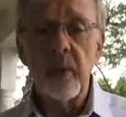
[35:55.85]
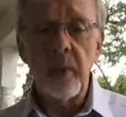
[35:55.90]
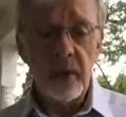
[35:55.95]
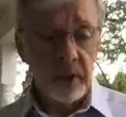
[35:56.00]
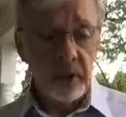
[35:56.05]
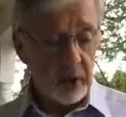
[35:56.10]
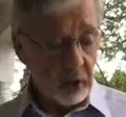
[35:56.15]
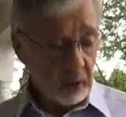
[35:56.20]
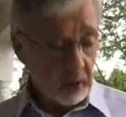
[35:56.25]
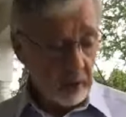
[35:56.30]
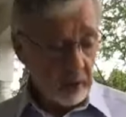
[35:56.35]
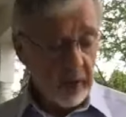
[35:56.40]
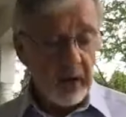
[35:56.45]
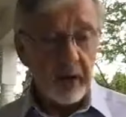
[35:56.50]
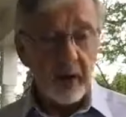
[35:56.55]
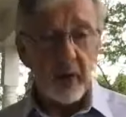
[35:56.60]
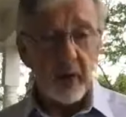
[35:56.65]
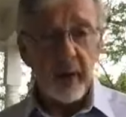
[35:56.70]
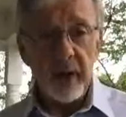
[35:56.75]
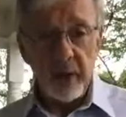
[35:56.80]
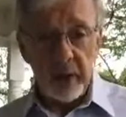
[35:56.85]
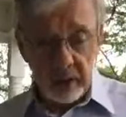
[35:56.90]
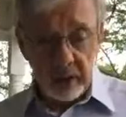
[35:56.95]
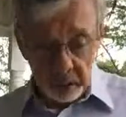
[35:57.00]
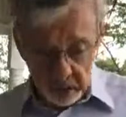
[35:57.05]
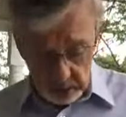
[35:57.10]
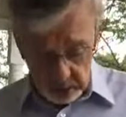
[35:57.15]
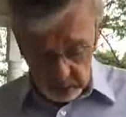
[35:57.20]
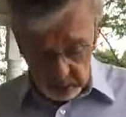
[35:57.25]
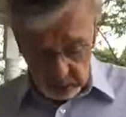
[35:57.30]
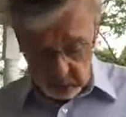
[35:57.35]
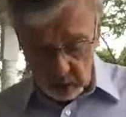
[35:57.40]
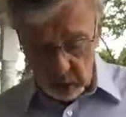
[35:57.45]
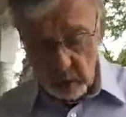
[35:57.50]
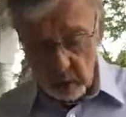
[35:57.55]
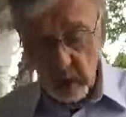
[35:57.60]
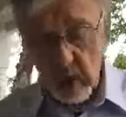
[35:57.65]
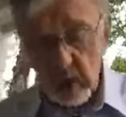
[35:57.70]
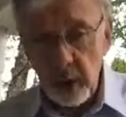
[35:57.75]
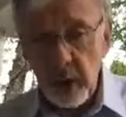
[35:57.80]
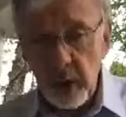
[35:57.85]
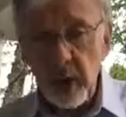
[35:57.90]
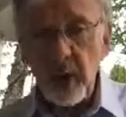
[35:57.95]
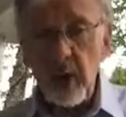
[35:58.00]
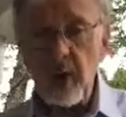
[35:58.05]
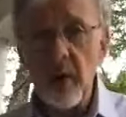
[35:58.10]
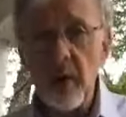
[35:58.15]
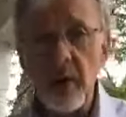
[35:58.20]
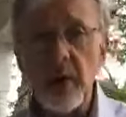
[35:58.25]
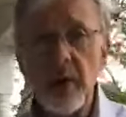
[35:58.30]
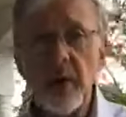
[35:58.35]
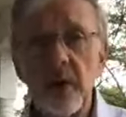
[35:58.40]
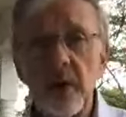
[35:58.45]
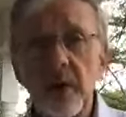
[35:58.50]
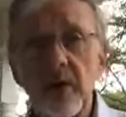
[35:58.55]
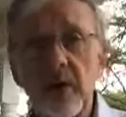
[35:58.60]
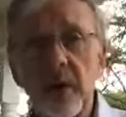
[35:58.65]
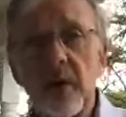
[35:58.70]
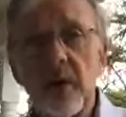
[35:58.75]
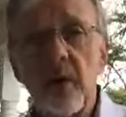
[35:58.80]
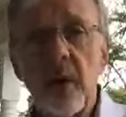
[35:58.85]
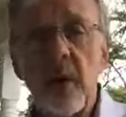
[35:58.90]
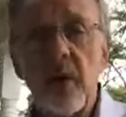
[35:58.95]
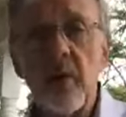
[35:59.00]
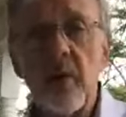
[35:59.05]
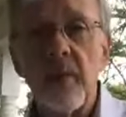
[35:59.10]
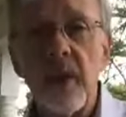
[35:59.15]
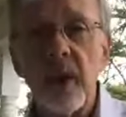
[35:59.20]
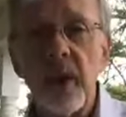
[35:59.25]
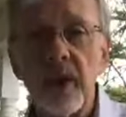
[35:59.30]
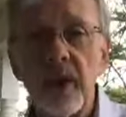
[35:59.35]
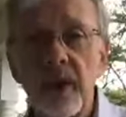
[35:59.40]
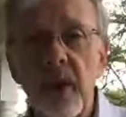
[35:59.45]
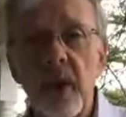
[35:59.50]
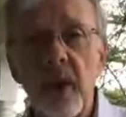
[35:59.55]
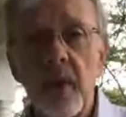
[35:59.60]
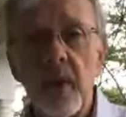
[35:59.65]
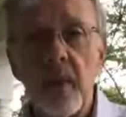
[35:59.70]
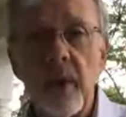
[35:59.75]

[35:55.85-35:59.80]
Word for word: But you know, my greatest concern and their greatest concern ought to be is not